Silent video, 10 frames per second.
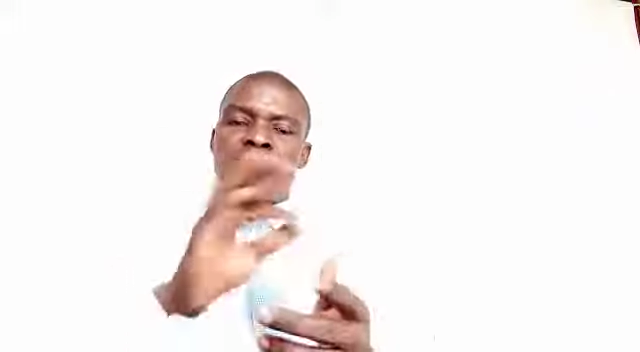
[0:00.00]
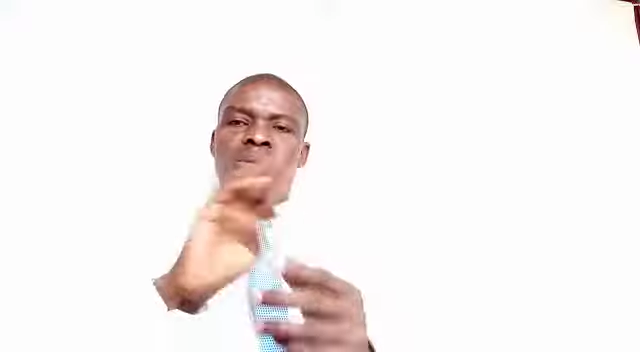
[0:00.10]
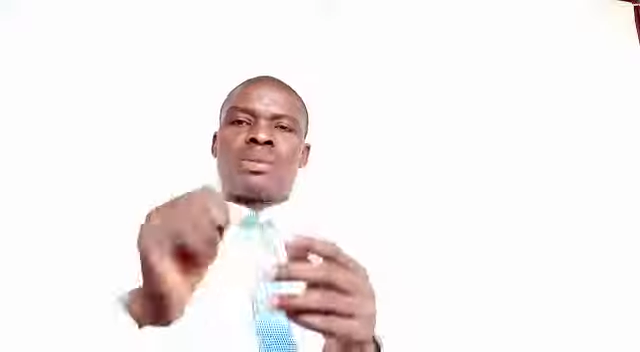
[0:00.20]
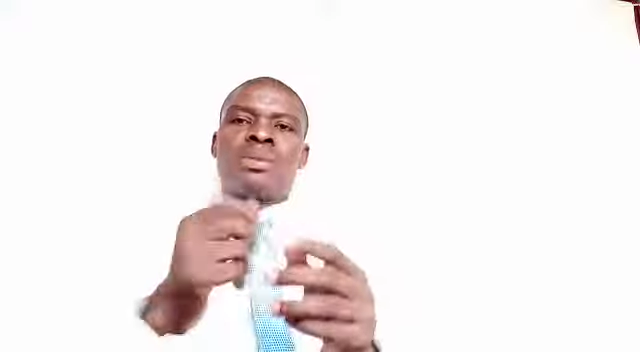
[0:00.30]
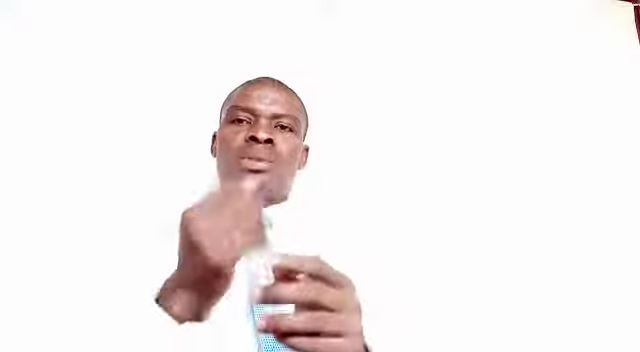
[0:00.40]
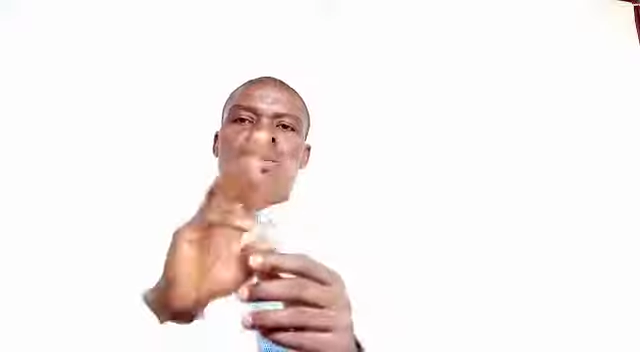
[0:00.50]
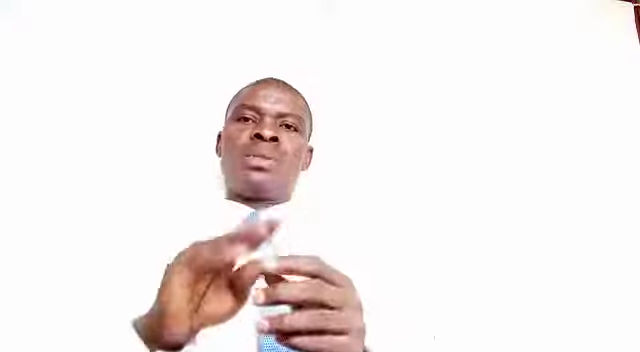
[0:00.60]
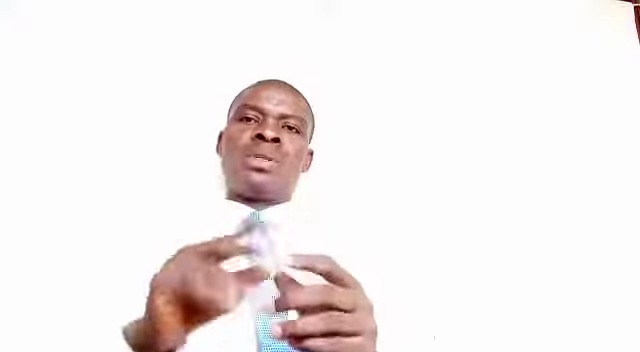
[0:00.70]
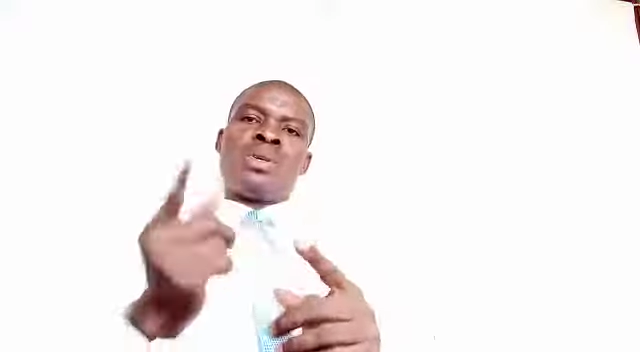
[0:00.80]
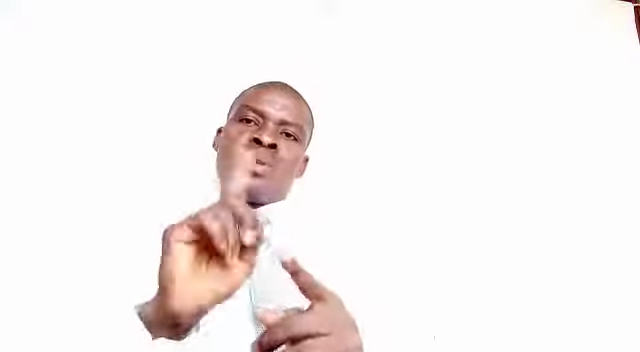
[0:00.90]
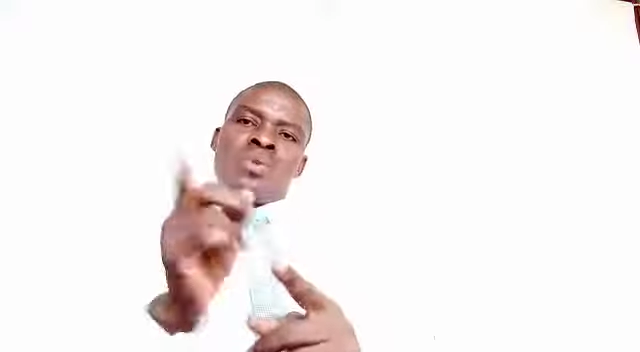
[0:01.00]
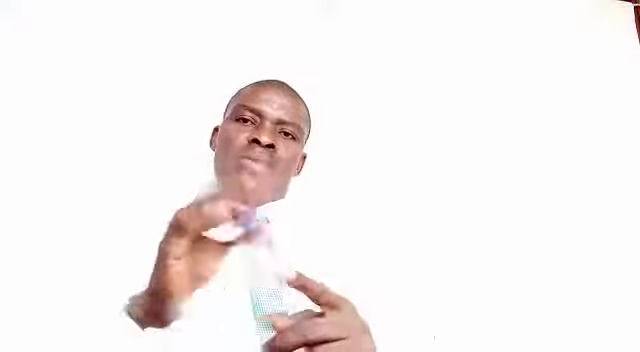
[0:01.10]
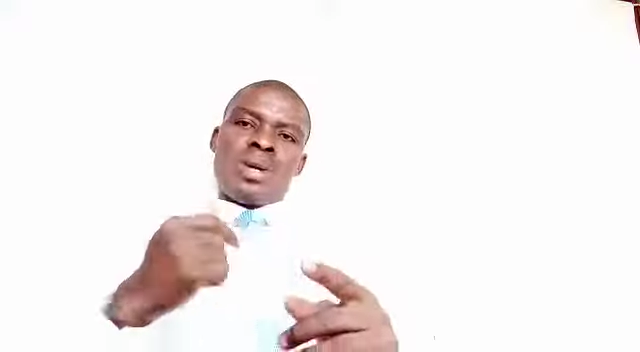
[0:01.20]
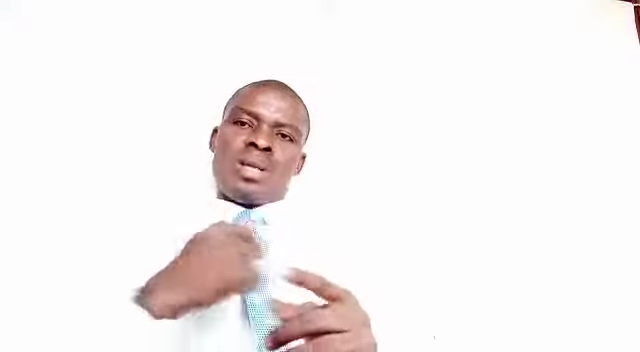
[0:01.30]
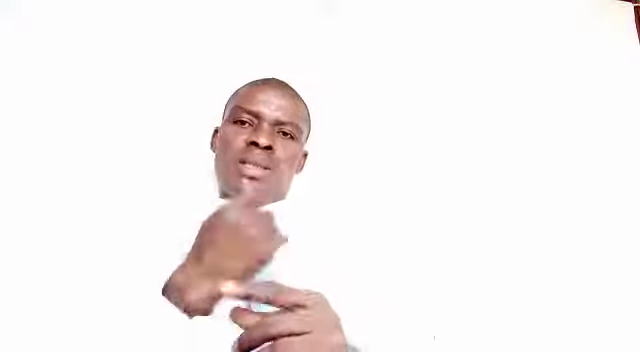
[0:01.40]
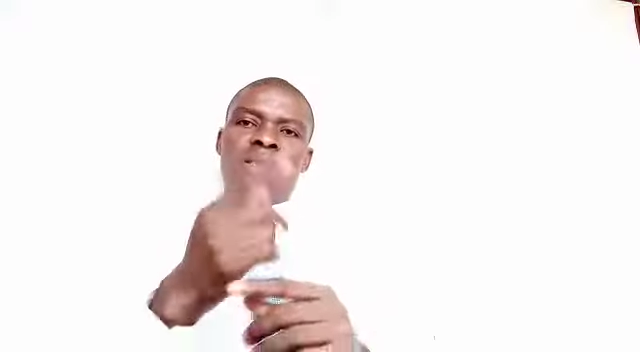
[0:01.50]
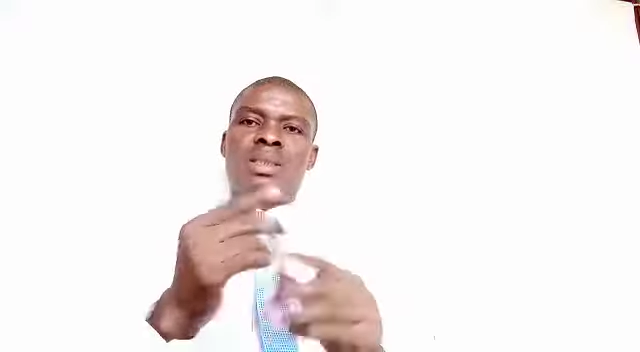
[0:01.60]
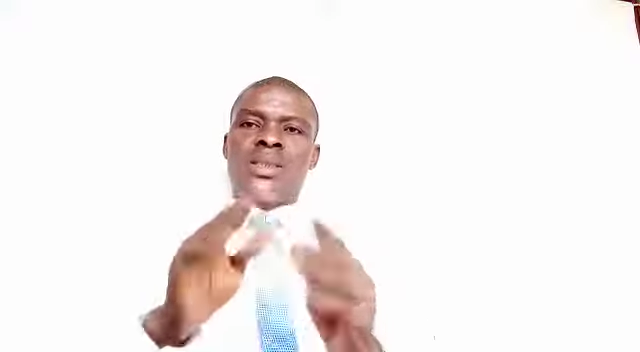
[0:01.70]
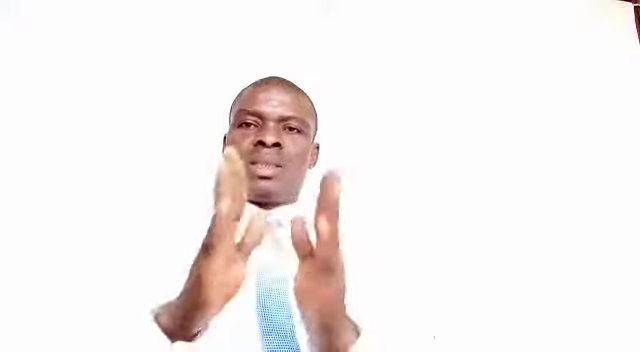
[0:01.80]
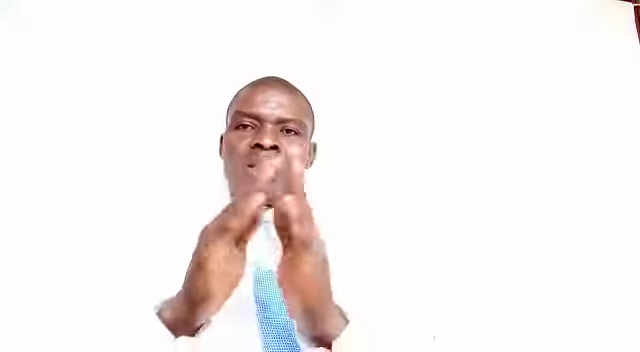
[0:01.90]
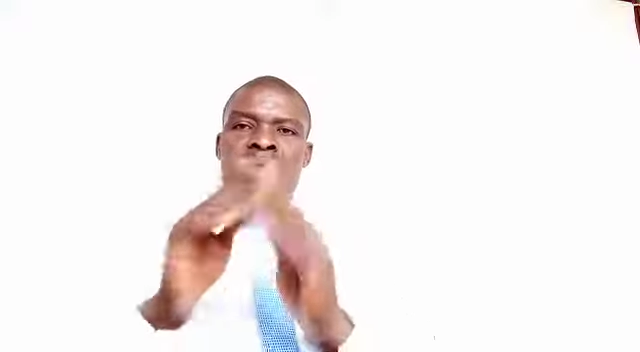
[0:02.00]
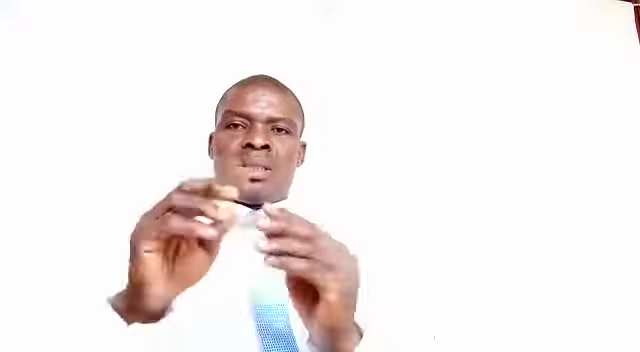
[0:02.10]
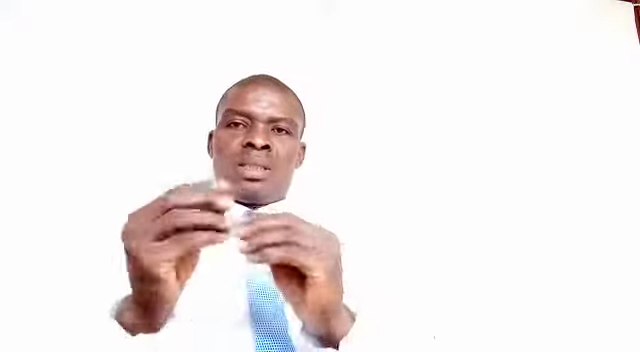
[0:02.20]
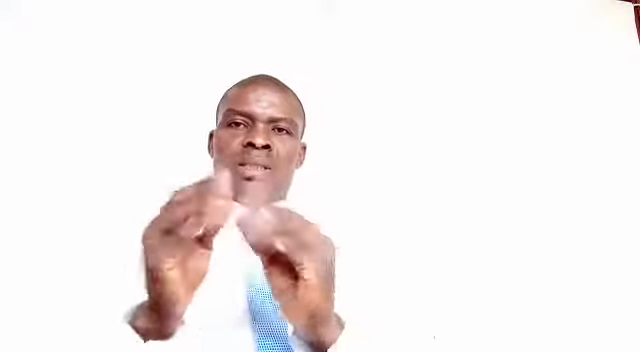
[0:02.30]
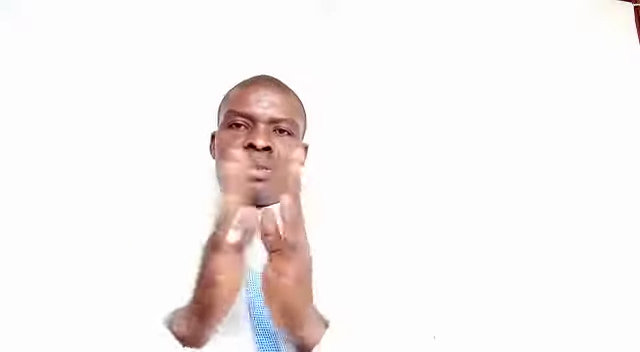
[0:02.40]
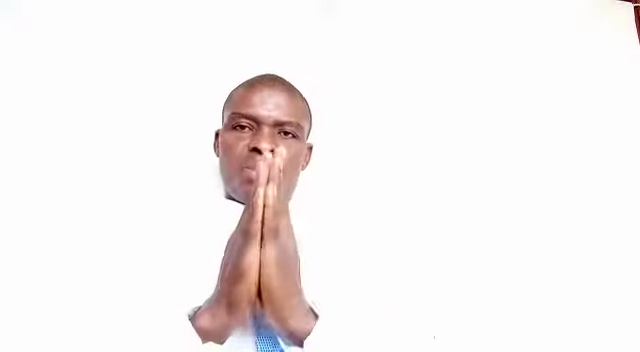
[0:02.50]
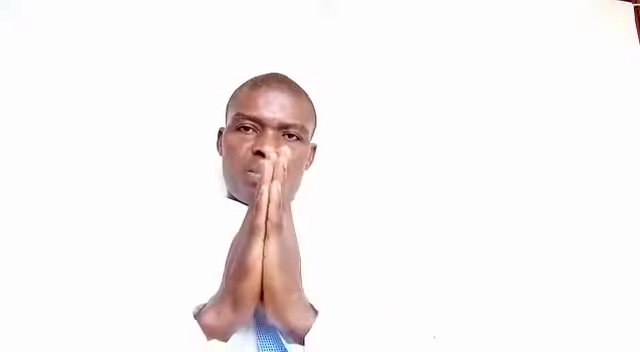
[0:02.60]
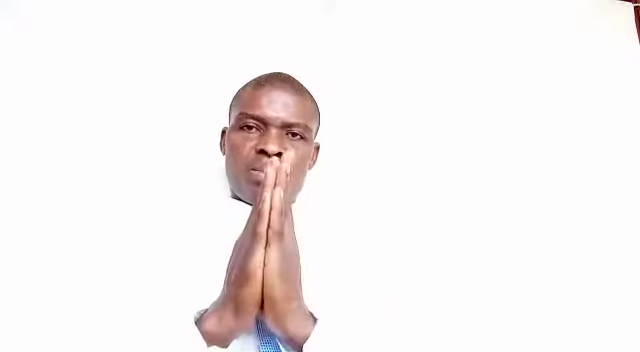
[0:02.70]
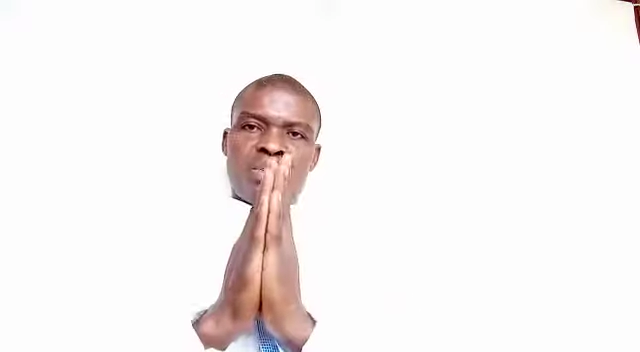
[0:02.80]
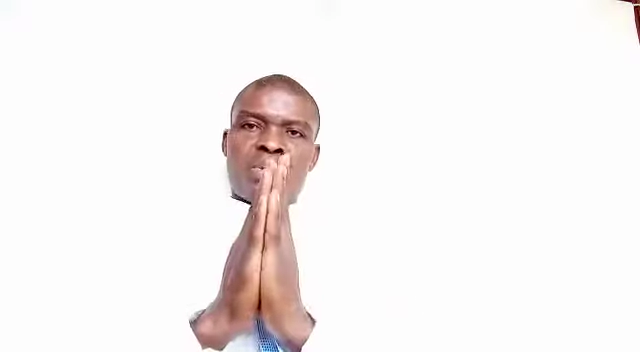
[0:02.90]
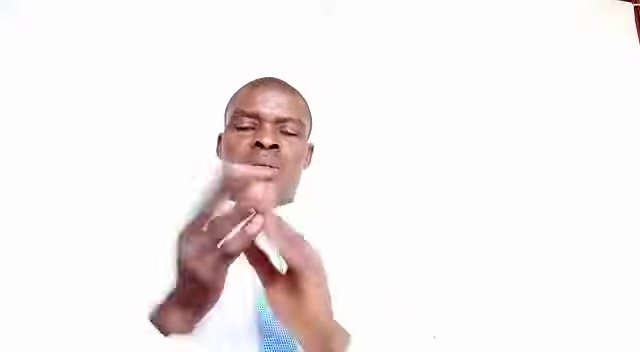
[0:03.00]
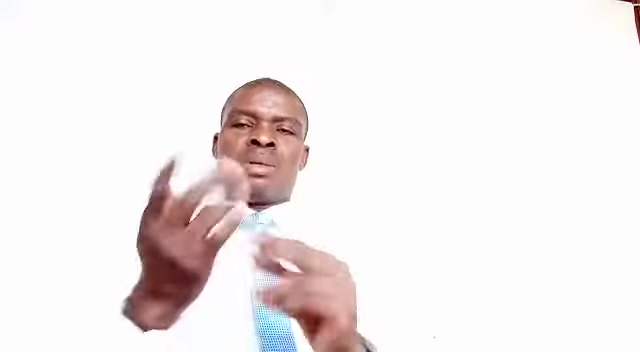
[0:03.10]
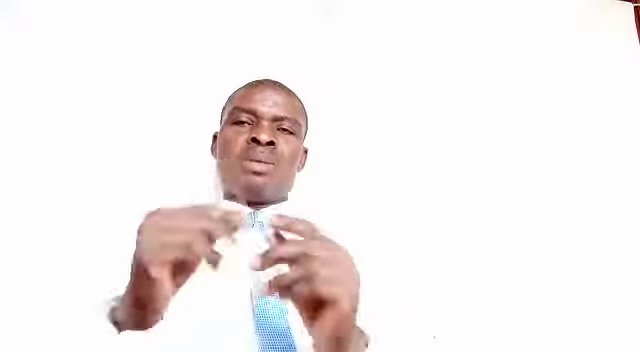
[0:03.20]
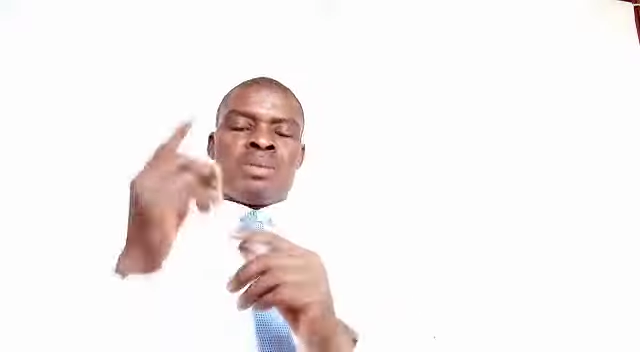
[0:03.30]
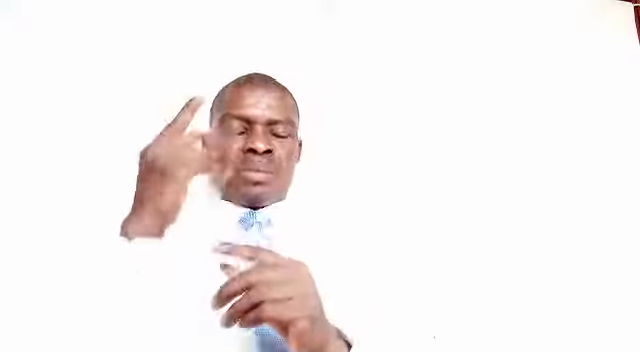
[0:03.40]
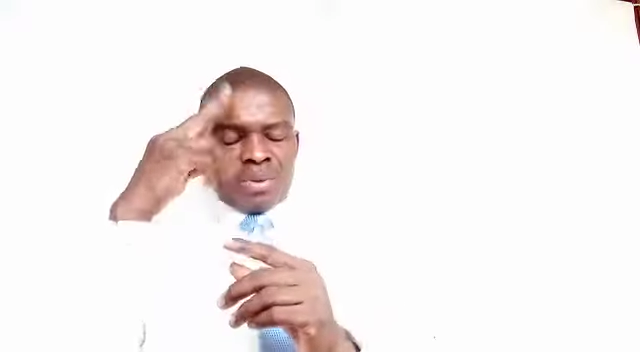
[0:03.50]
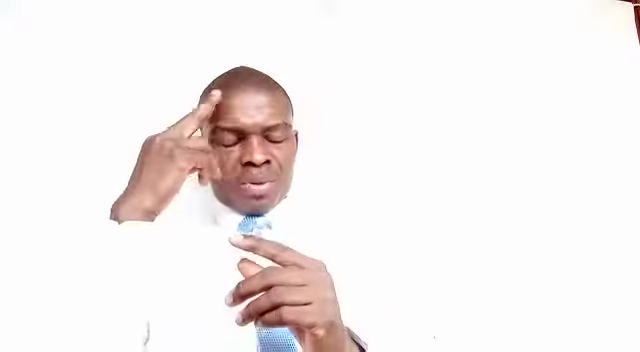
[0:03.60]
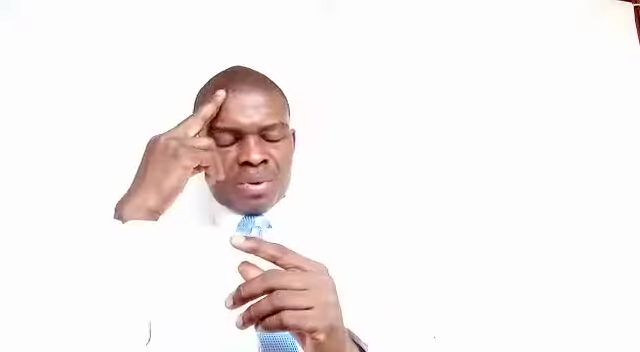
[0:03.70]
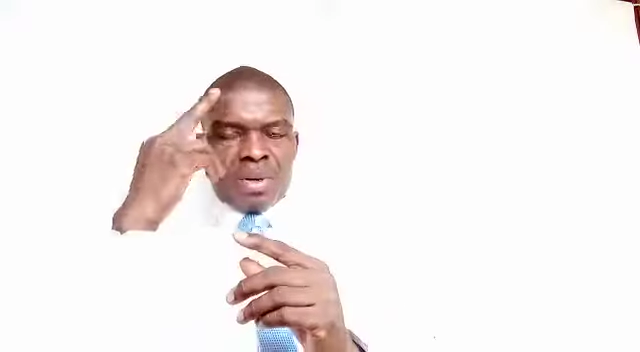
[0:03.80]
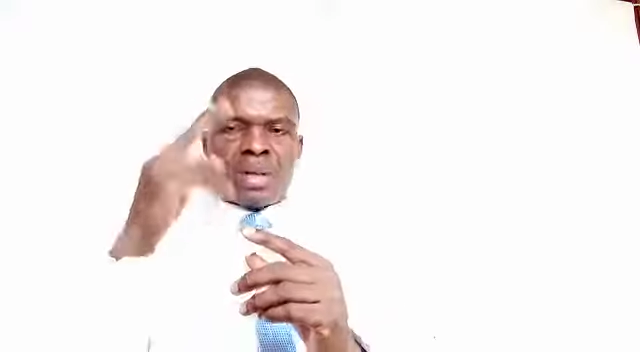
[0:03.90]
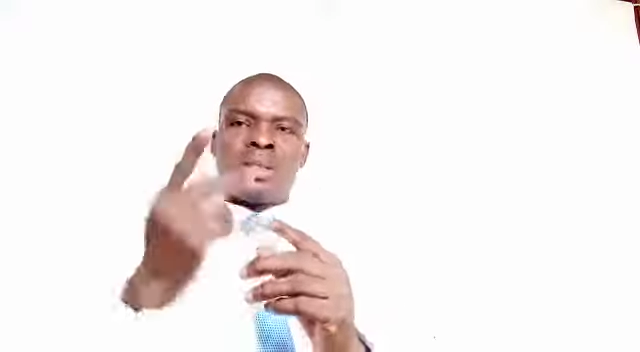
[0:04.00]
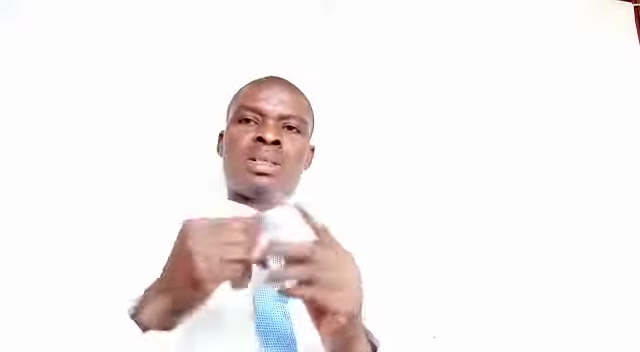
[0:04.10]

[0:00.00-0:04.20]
Here is a little prayer that many children memorize and say at bedtime.